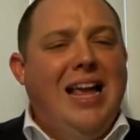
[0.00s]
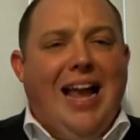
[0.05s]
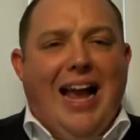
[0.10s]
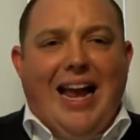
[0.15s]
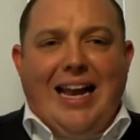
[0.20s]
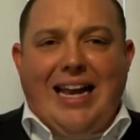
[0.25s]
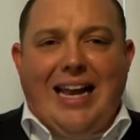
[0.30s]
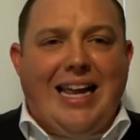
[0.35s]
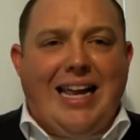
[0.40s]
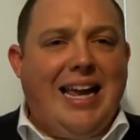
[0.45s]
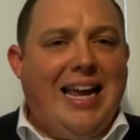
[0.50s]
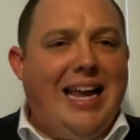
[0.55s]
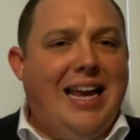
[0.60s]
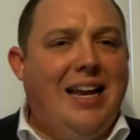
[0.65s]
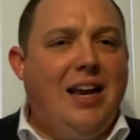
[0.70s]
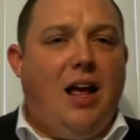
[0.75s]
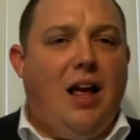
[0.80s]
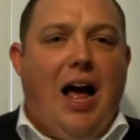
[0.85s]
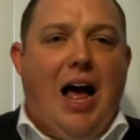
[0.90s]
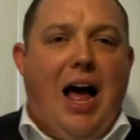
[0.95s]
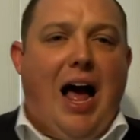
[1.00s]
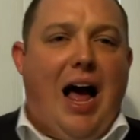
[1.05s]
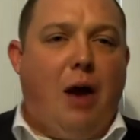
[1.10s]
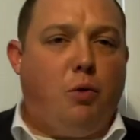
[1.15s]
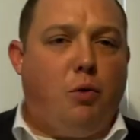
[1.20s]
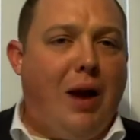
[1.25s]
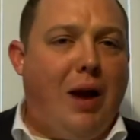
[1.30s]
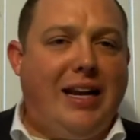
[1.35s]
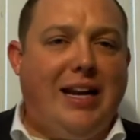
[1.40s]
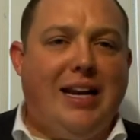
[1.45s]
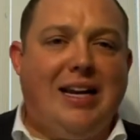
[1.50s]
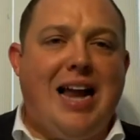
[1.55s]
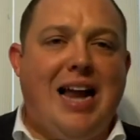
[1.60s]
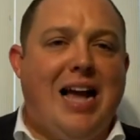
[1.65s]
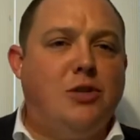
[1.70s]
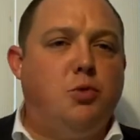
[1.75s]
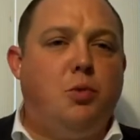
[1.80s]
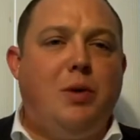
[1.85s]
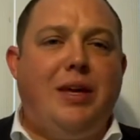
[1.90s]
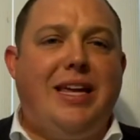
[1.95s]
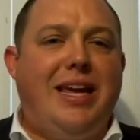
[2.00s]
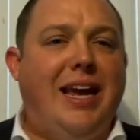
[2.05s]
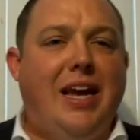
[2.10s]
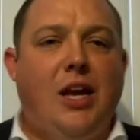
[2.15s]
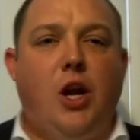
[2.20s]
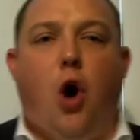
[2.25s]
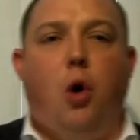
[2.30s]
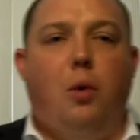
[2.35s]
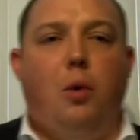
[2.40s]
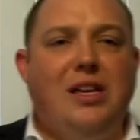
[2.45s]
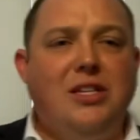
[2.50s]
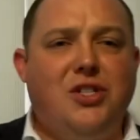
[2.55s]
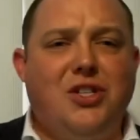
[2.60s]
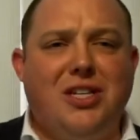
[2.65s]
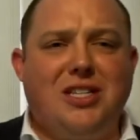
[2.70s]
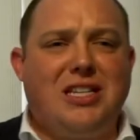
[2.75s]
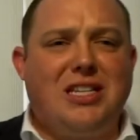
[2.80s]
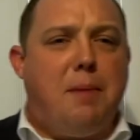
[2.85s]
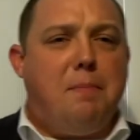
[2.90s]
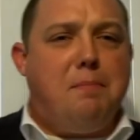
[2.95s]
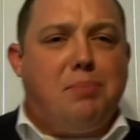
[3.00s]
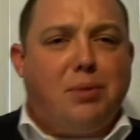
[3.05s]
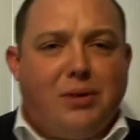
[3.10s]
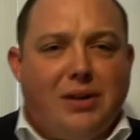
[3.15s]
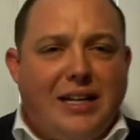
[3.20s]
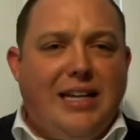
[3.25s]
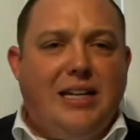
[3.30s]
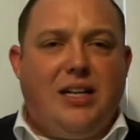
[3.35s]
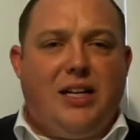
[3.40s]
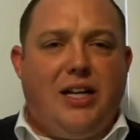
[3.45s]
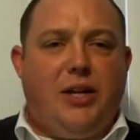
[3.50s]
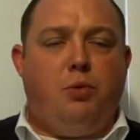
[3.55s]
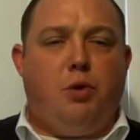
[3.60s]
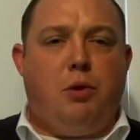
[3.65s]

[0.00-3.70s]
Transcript: And again, I, I recognize we can't always just completely